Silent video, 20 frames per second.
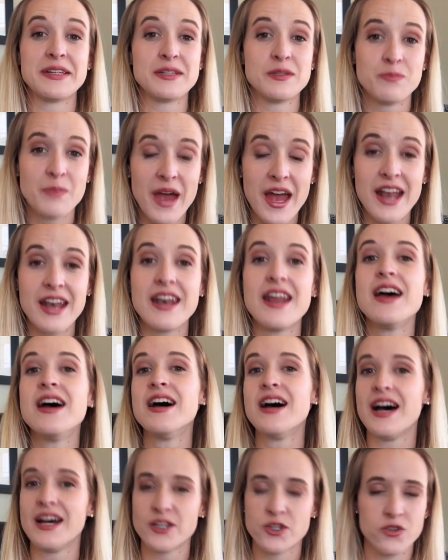It has been
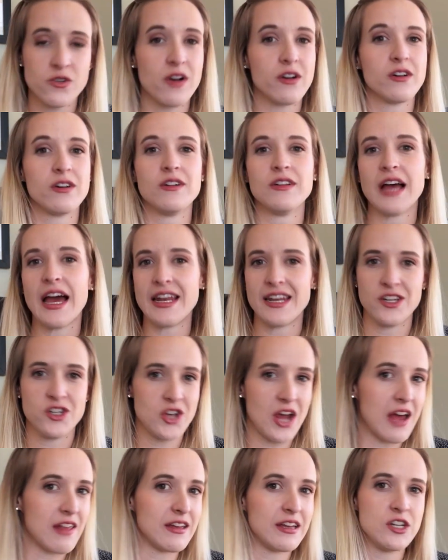a struggle and a
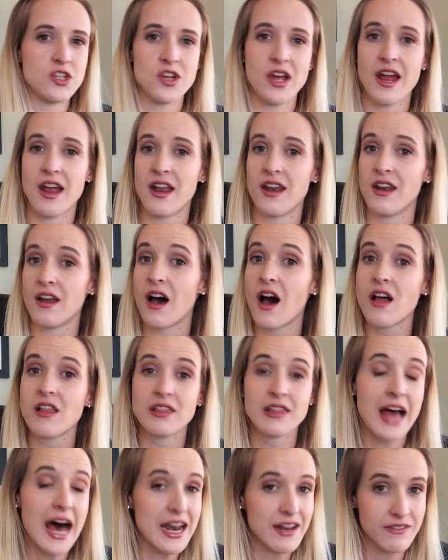challenge, and a
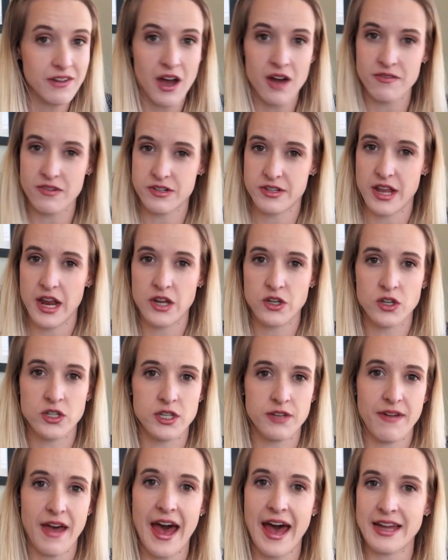lot of
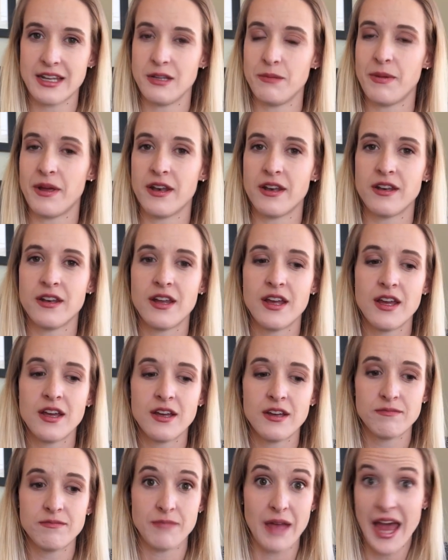conversations have had to been
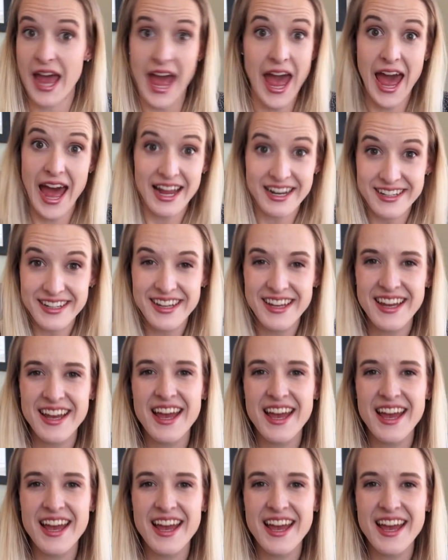had.